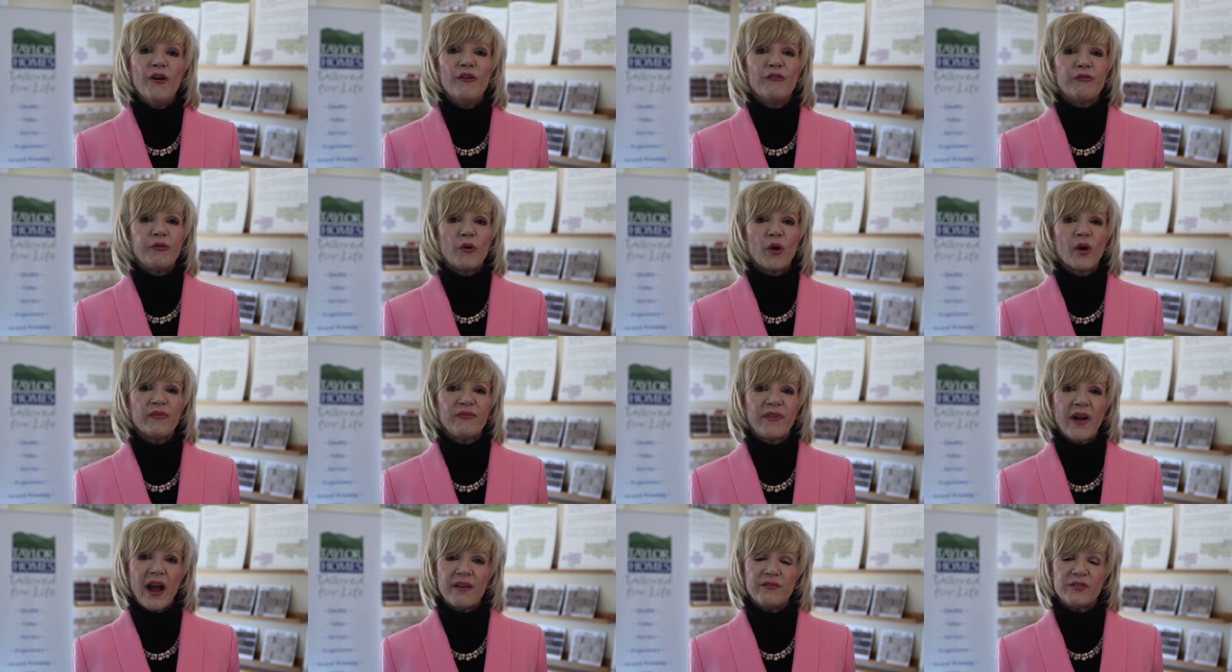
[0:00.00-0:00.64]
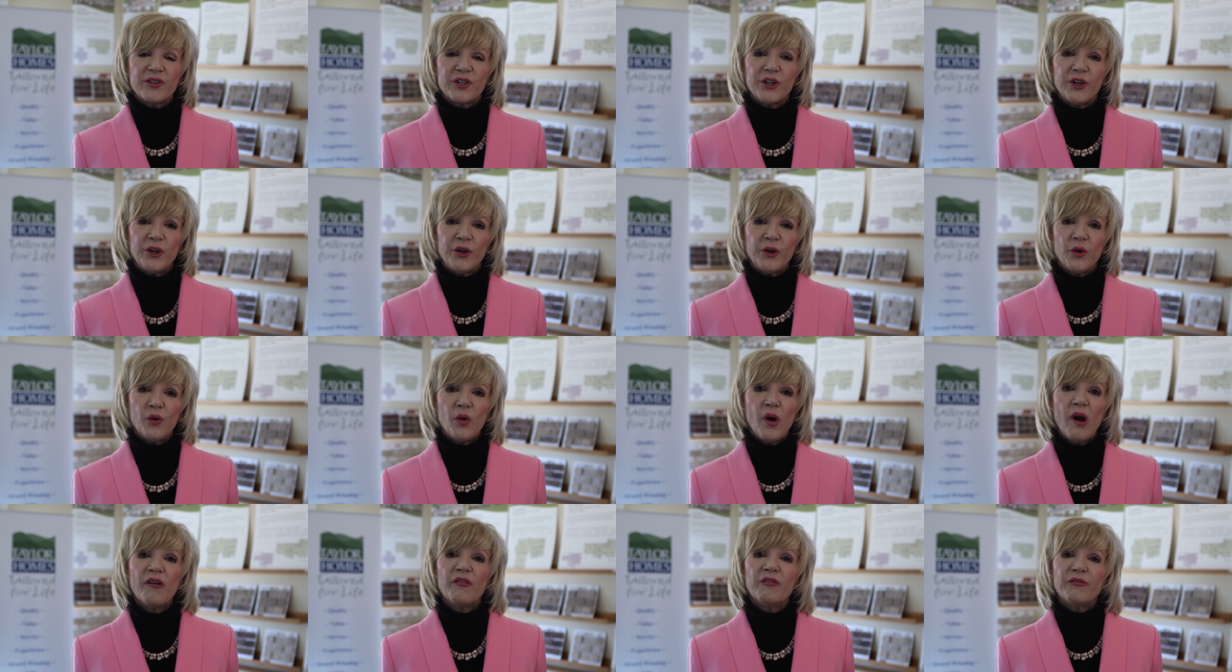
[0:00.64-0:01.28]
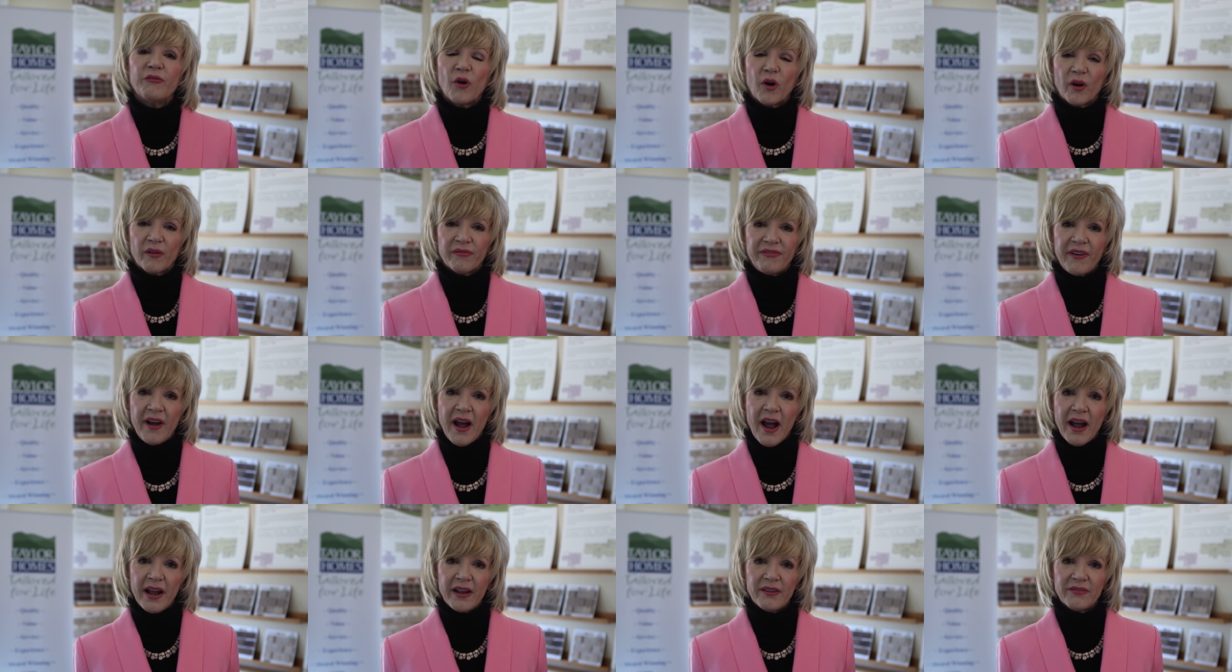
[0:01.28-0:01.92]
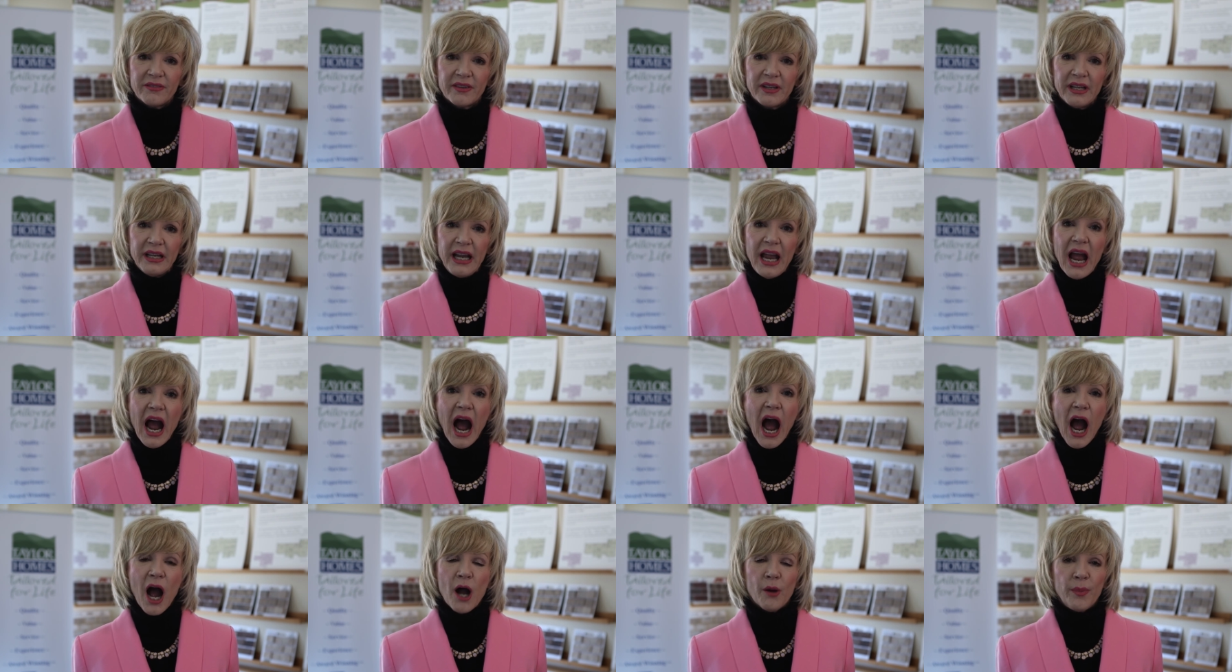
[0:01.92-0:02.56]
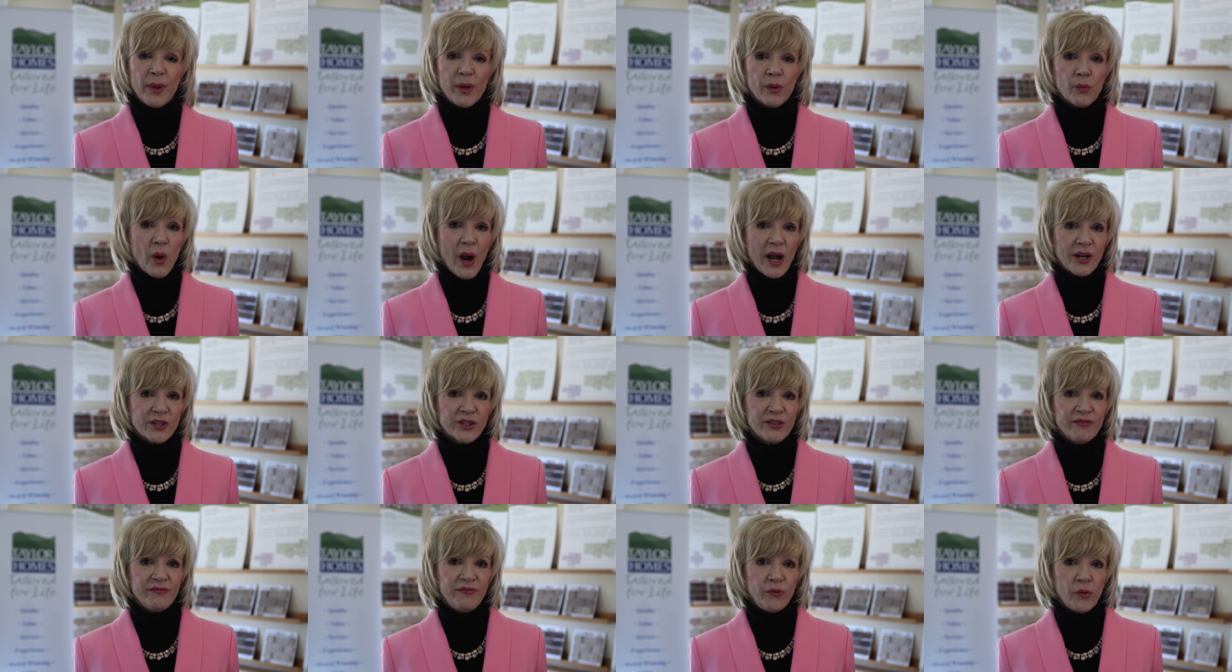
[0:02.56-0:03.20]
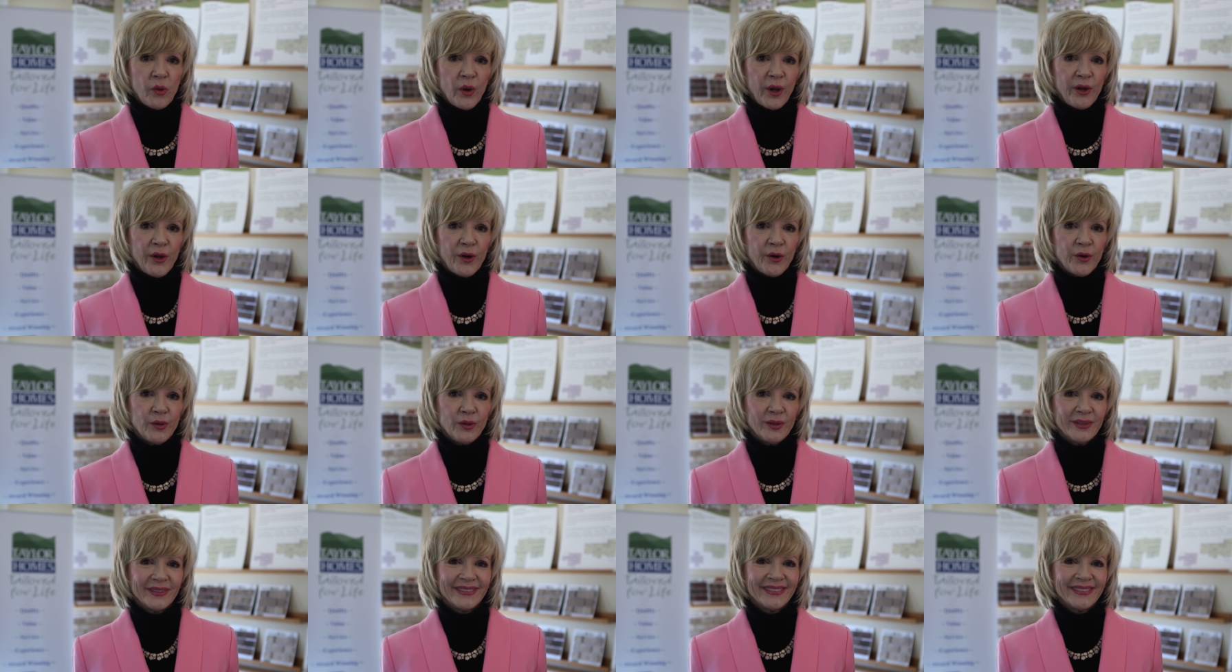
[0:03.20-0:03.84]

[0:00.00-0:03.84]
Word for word: 45245. I'll be watching for you.